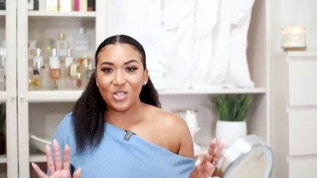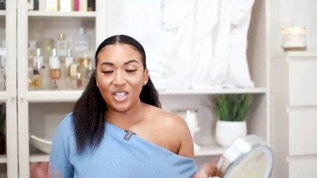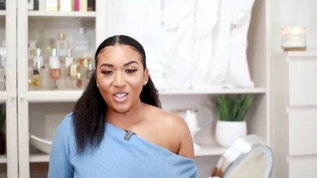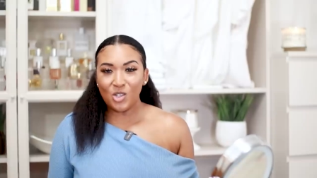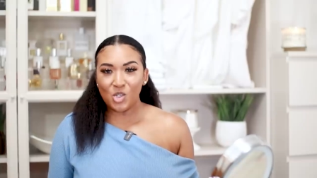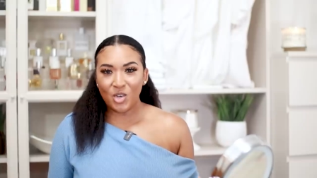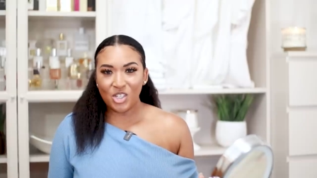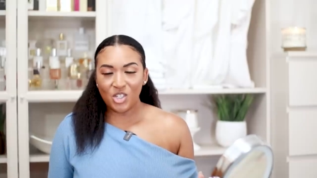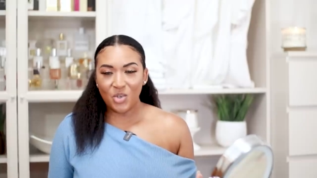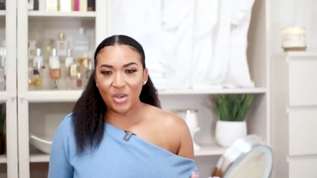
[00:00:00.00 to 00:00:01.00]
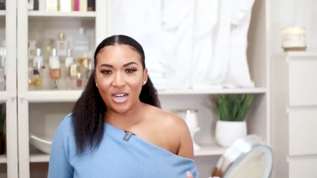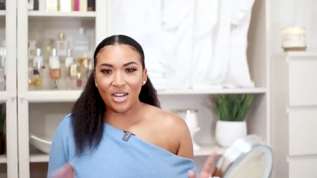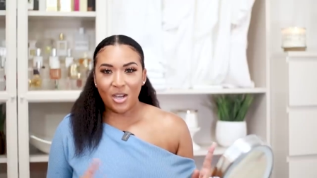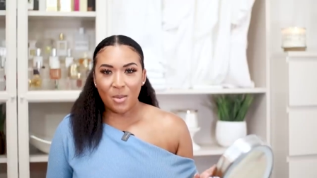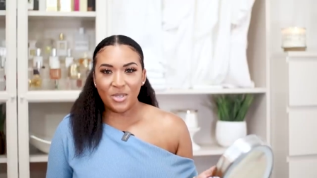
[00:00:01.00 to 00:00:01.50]
There's a little stretch to it,
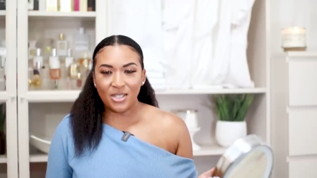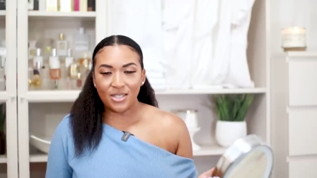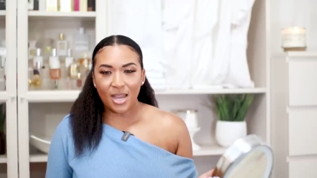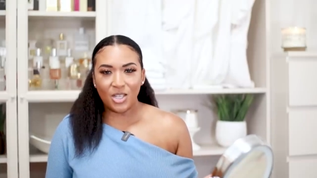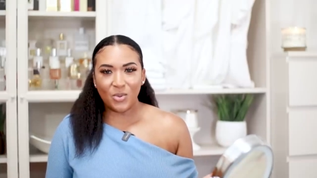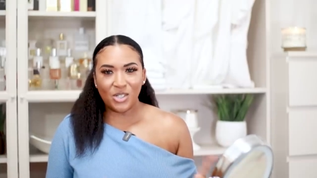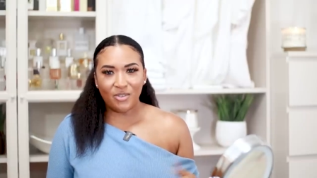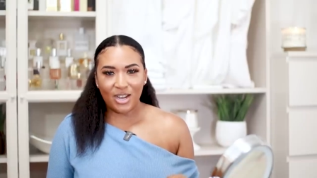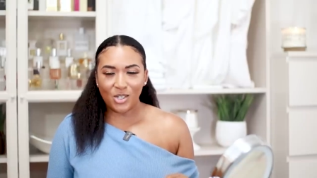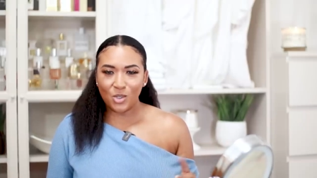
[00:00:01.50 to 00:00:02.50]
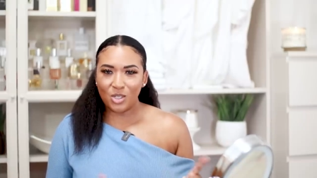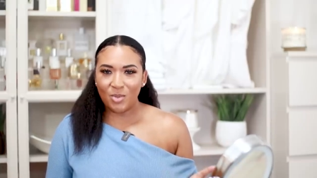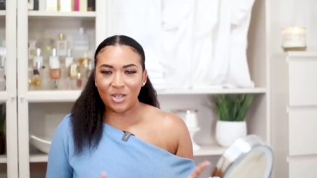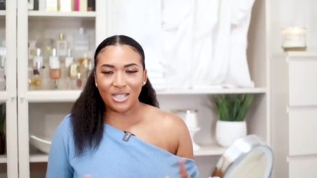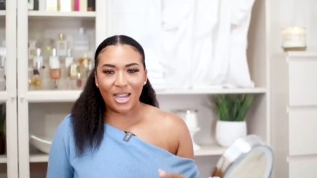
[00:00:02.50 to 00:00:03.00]
and it comes in a size range of extra
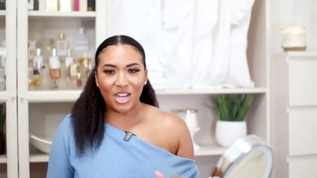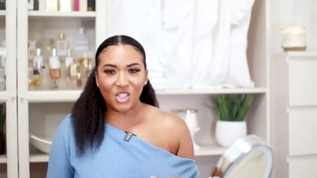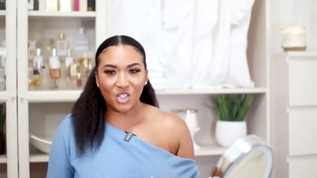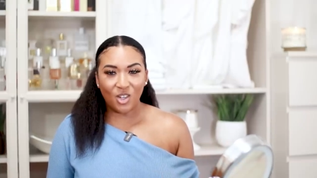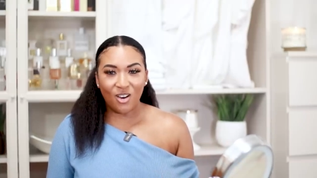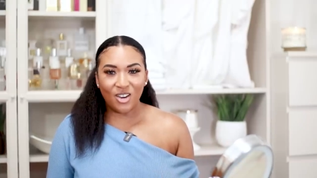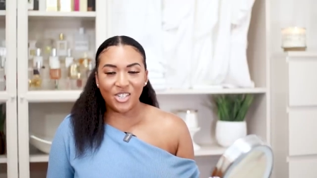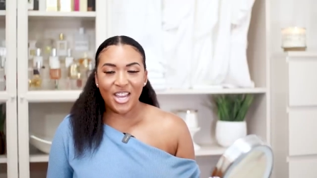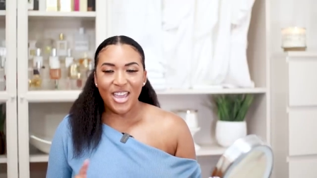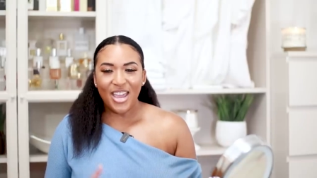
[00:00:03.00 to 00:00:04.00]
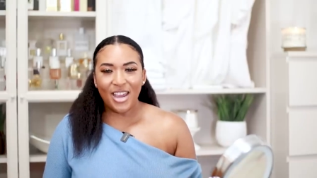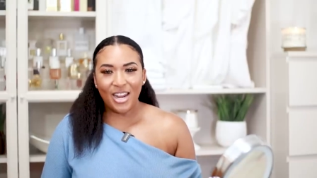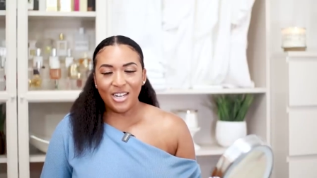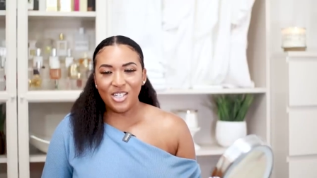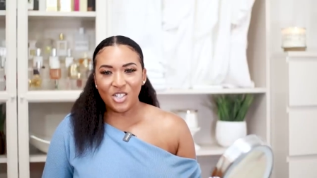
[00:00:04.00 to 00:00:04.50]
small to extra large. And
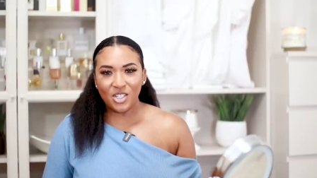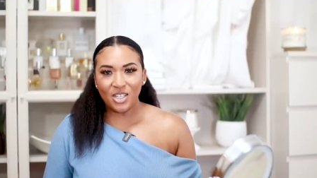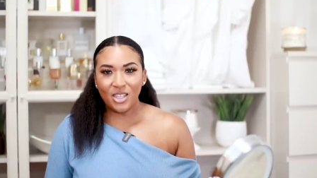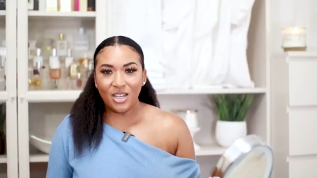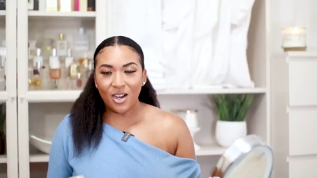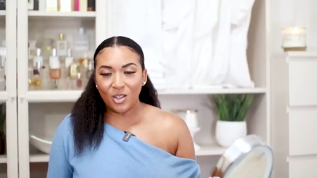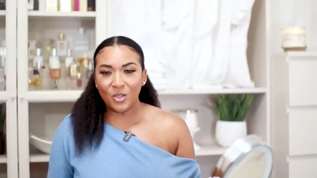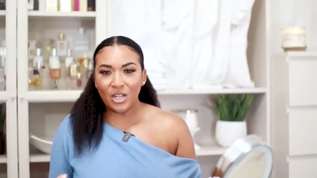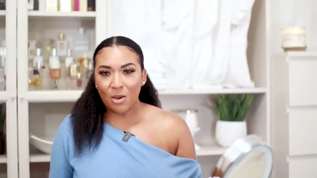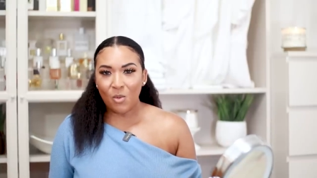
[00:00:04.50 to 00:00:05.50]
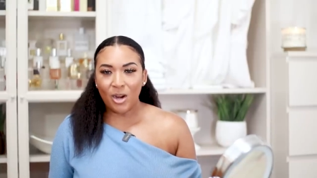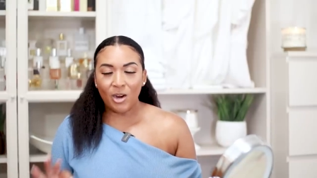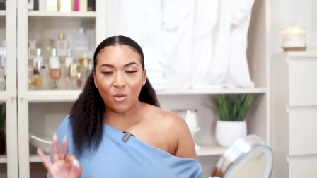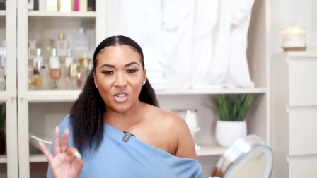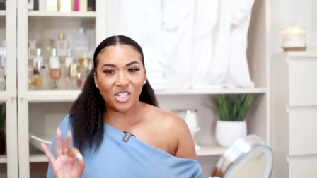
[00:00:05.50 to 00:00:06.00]
in addition to the color that I'm
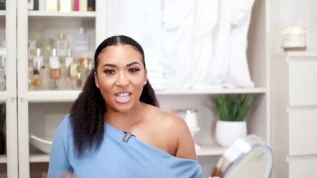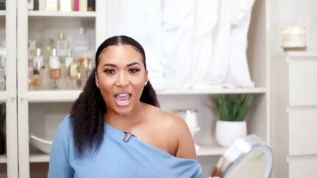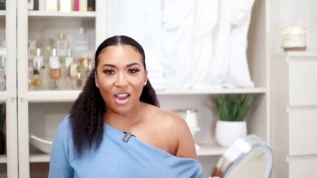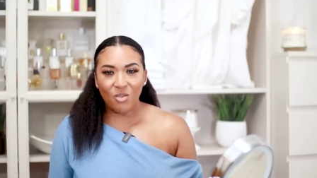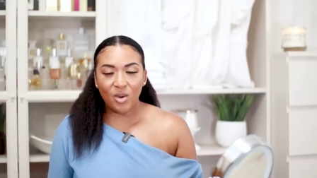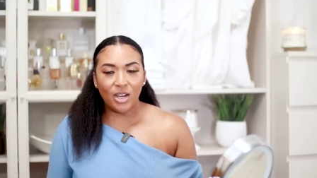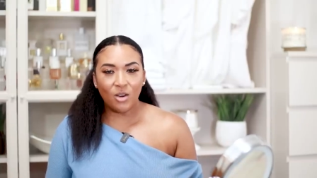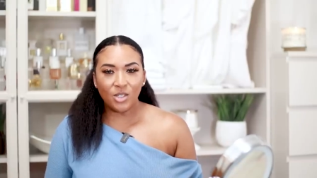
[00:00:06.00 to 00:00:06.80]
wearing, which is ivory, it